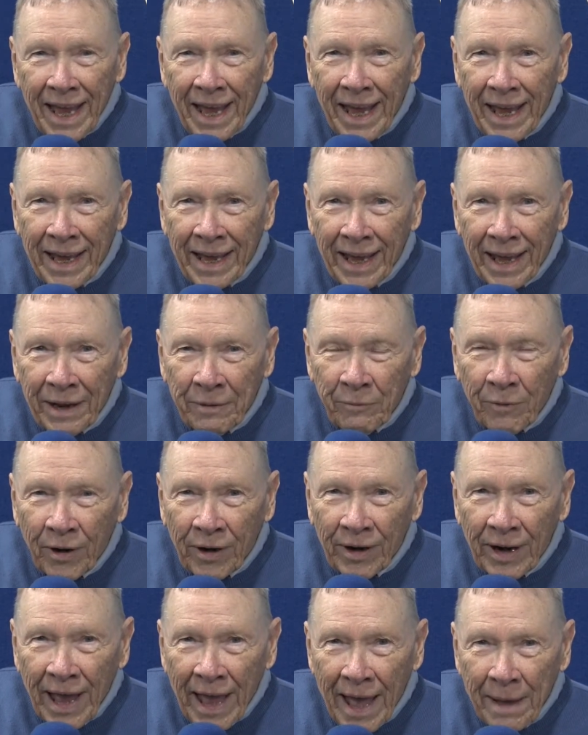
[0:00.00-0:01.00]
and
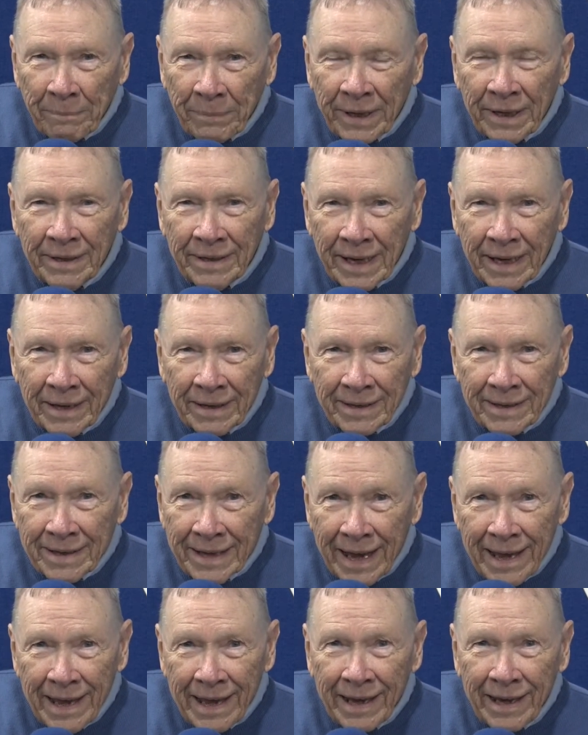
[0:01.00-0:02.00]
we're happy
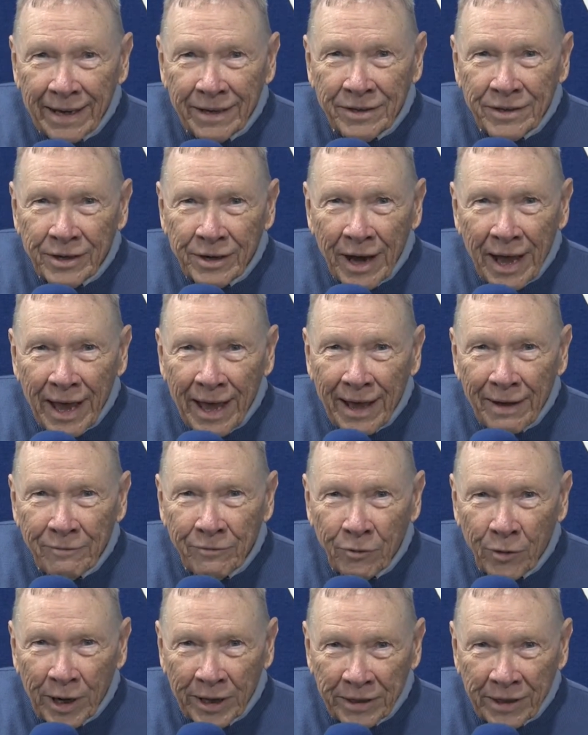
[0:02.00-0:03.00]
today to
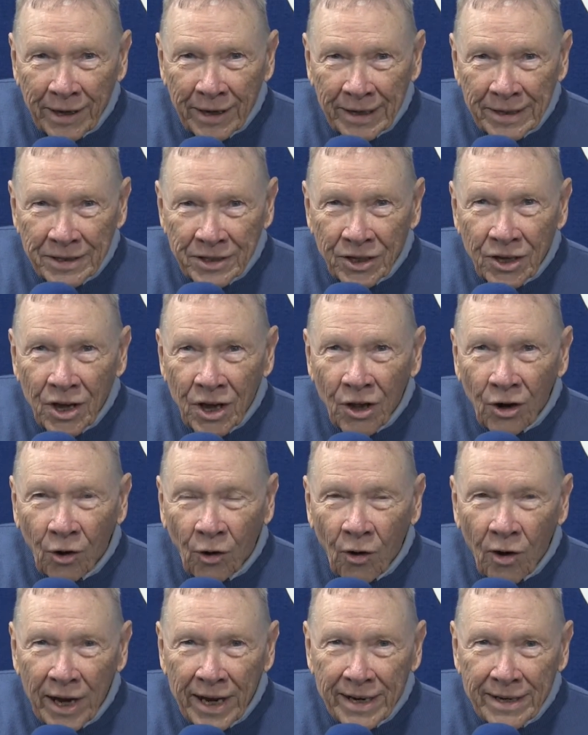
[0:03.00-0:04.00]
have with us
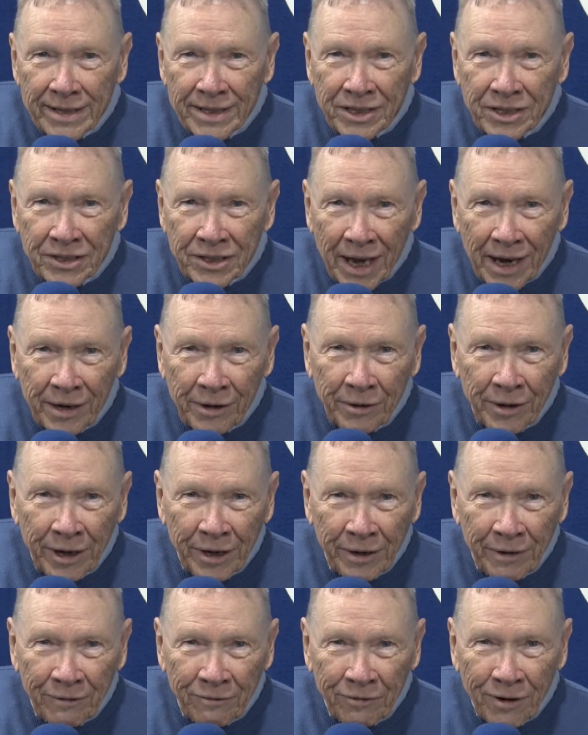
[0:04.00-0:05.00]
Lloyd Syron